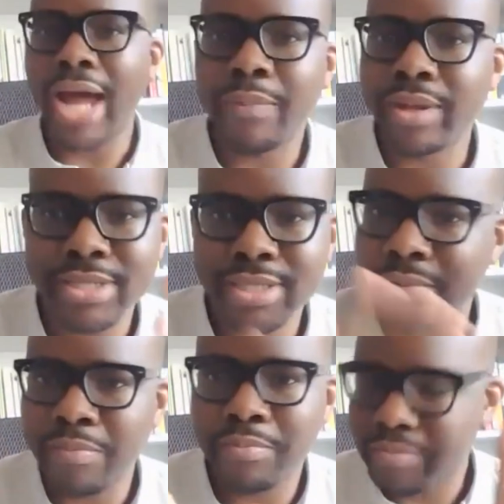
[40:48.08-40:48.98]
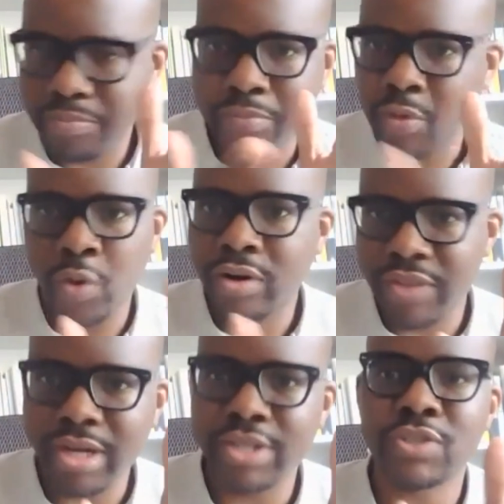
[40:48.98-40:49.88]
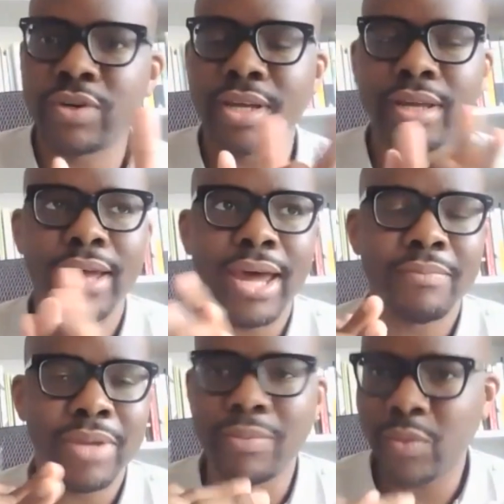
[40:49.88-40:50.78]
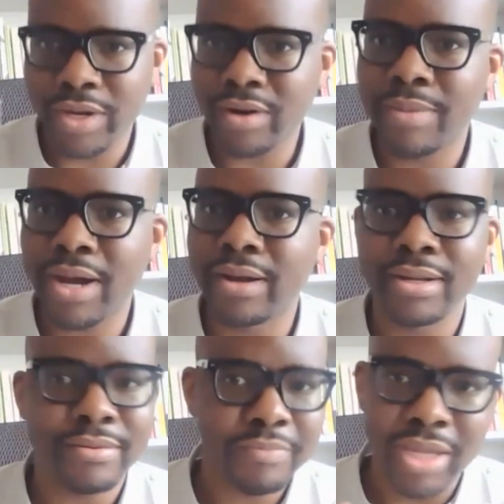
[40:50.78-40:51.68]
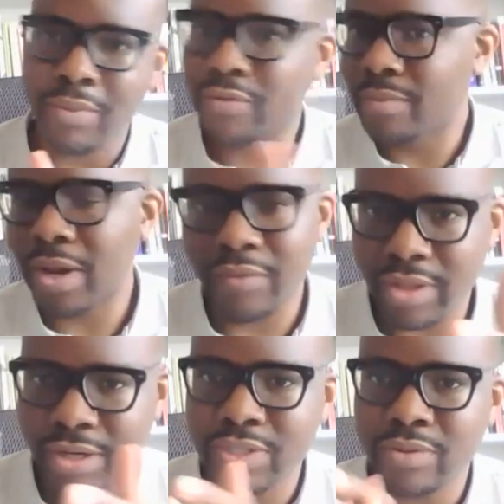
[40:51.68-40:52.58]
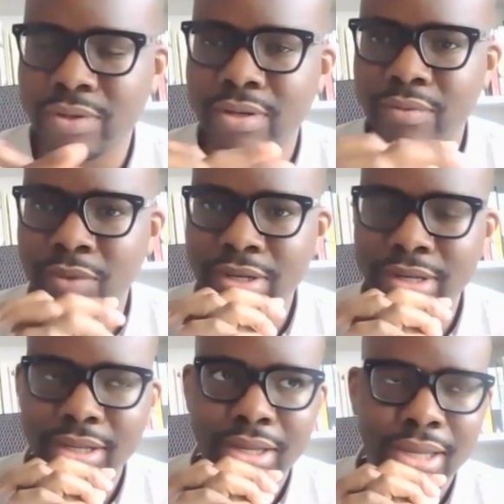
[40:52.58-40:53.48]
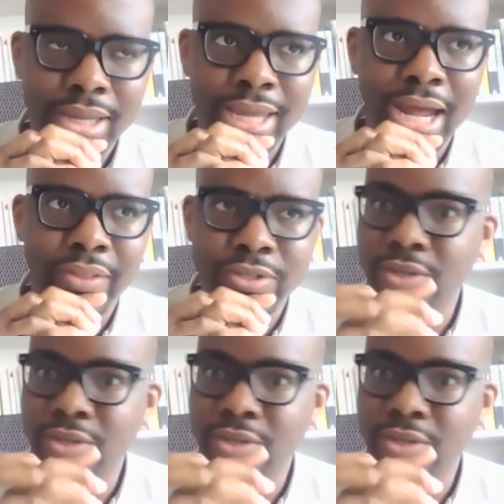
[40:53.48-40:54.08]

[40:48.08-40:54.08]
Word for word: would happen at some corner of the country and people would hear about it and then people from all over the country would, would gather.